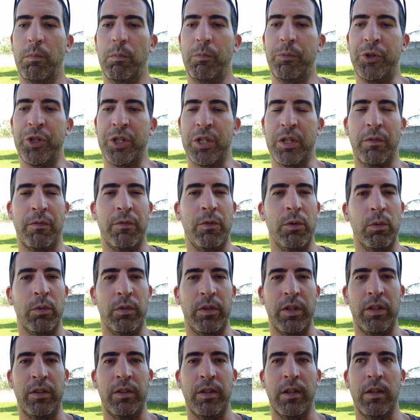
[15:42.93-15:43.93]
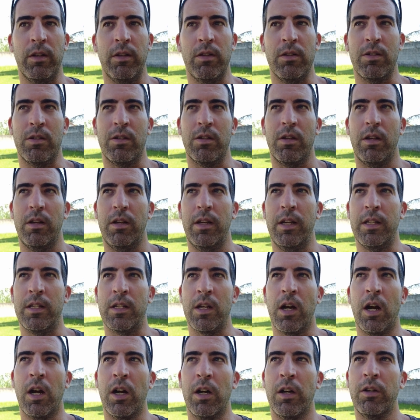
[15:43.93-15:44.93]
Just a few details. It's
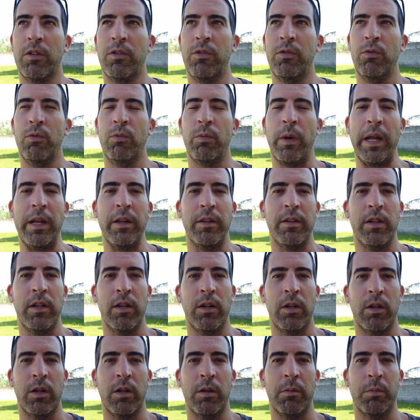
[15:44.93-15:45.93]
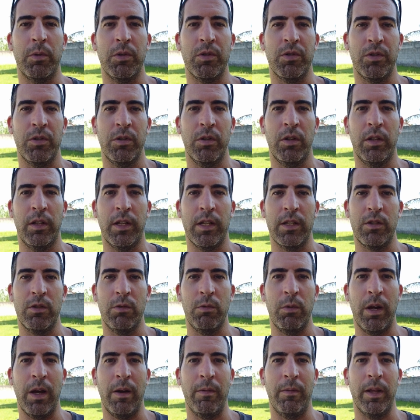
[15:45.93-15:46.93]
hard to rent here in Brazil unless
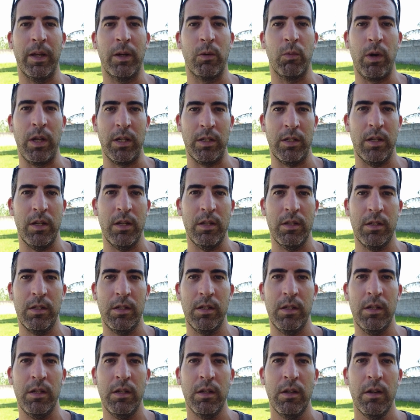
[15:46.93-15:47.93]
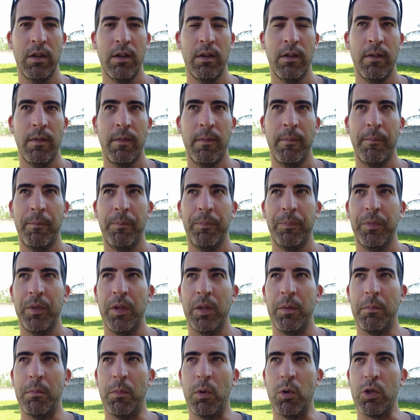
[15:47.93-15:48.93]
you have like residency.
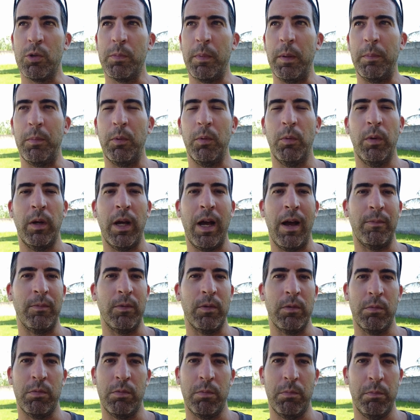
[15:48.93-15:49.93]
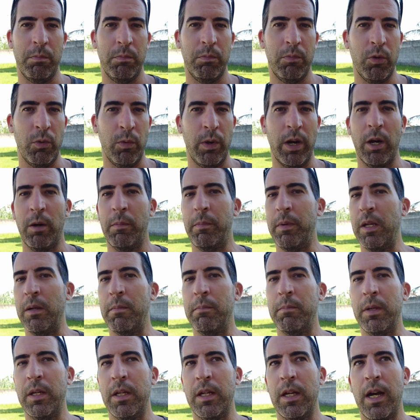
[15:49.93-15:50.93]
Most people will have to do
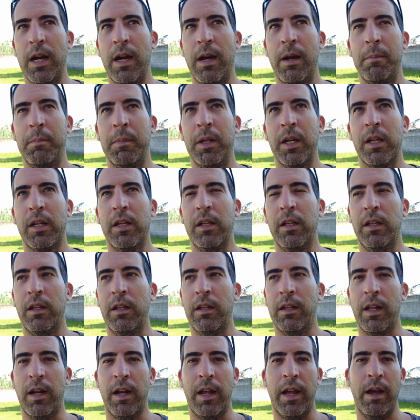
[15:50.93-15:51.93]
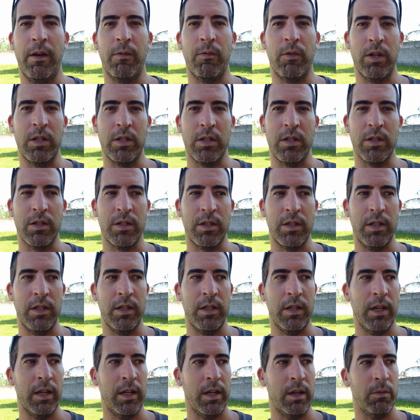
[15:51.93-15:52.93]
Airbnb. I'm lucky that I have
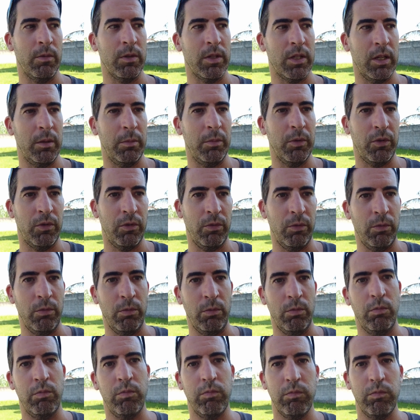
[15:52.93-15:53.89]
residency and I was able to